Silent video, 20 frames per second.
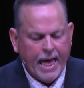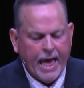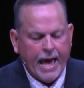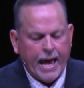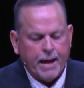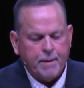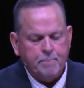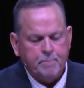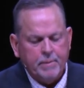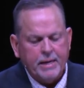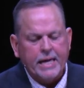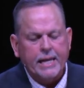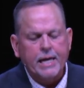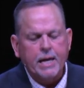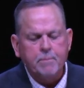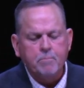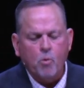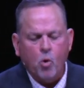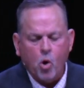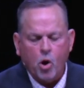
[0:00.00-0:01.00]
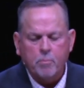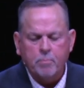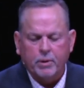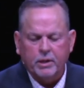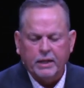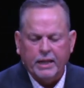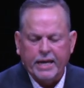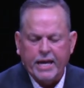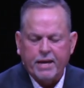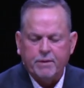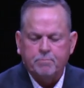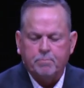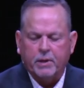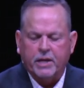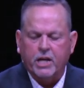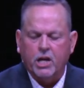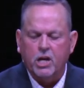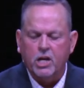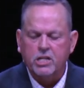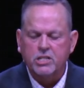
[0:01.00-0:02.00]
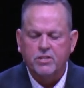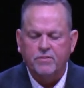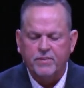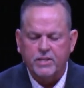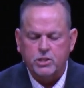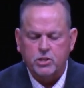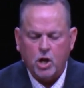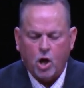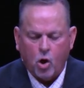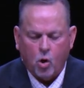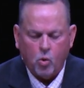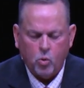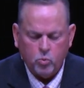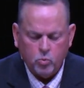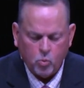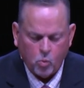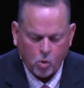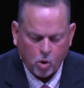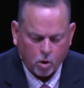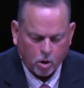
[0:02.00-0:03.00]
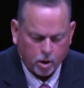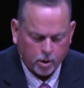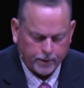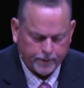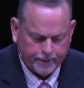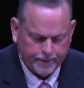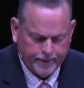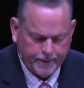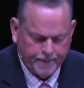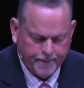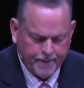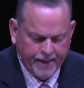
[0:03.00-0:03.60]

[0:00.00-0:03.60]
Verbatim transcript: And many more believed because of his own word,